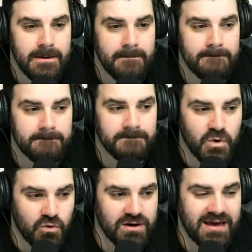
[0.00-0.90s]

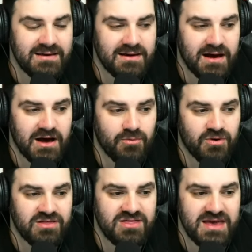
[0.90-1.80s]
morning
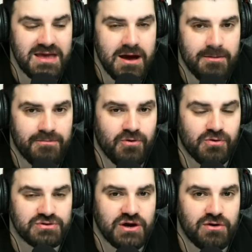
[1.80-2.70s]
with the
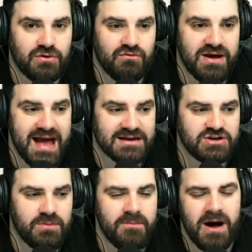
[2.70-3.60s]
Porto
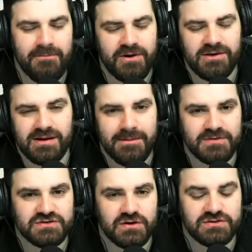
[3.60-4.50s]
reaction. We might bring you an
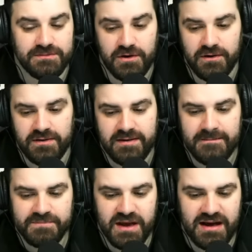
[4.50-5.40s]
episode tomorrow,
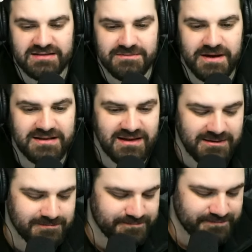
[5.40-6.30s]

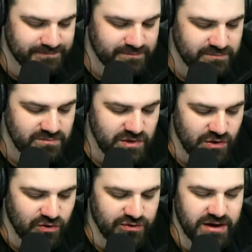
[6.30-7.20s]
depending
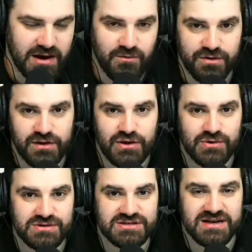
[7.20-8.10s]
on what the
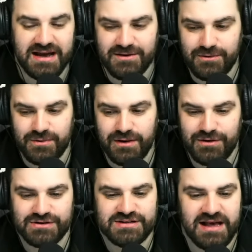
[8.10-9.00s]
news cycle
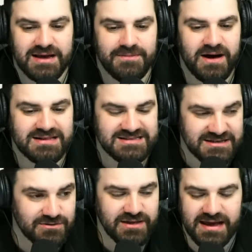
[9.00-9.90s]
looks like. But
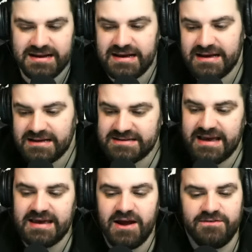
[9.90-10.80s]
until then,
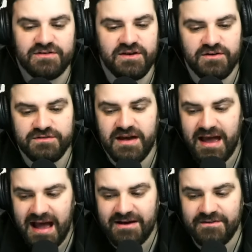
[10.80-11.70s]
take care of yourselves.
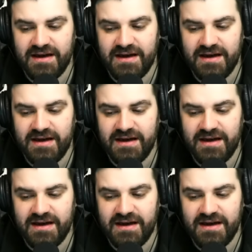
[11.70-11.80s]
Have a